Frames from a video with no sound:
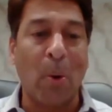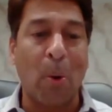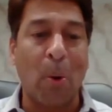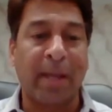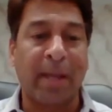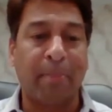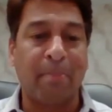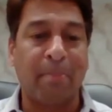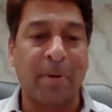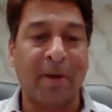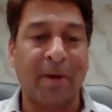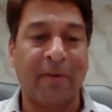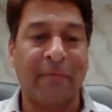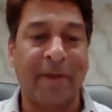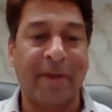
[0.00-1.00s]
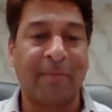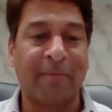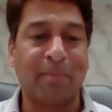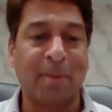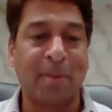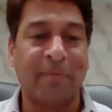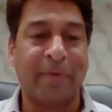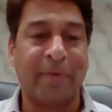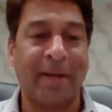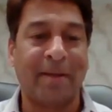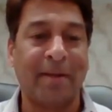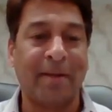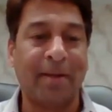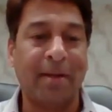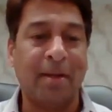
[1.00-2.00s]
Okay, perfect,
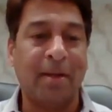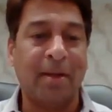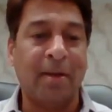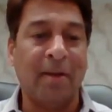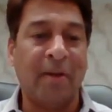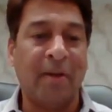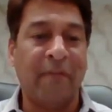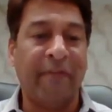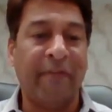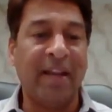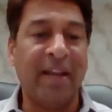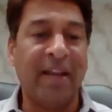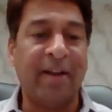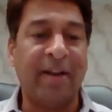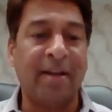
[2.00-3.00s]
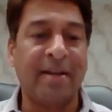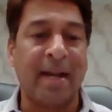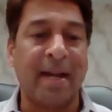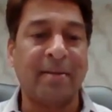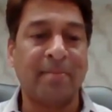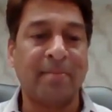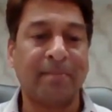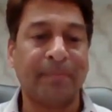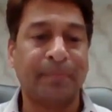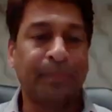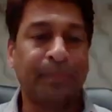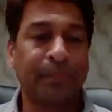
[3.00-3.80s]
perfect. Very well done.